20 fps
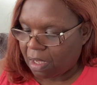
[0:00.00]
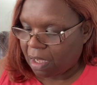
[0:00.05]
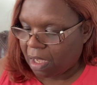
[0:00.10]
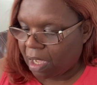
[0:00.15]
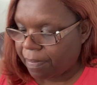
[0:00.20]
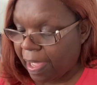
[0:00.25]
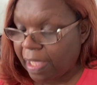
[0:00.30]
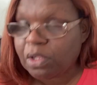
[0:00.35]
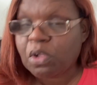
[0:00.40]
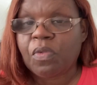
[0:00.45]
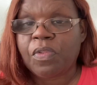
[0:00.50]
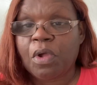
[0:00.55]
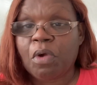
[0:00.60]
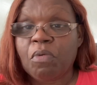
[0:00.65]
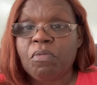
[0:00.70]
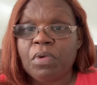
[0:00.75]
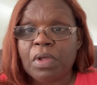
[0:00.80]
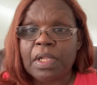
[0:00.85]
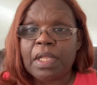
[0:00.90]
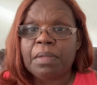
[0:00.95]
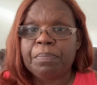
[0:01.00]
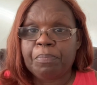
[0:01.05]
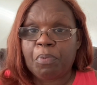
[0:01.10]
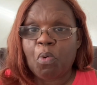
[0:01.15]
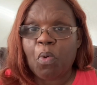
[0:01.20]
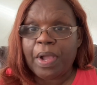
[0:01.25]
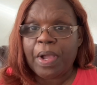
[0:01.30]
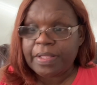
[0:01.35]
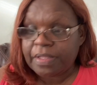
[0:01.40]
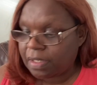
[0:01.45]
I know they're really
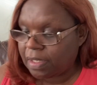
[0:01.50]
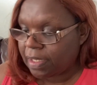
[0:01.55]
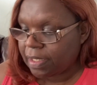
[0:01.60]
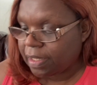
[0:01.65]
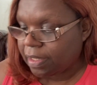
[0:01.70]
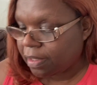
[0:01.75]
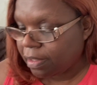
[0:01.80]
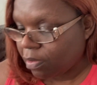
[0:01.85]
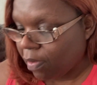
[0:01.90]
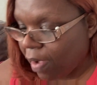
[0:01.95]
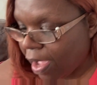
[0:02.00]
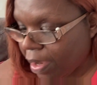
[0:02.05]
poisonous, so I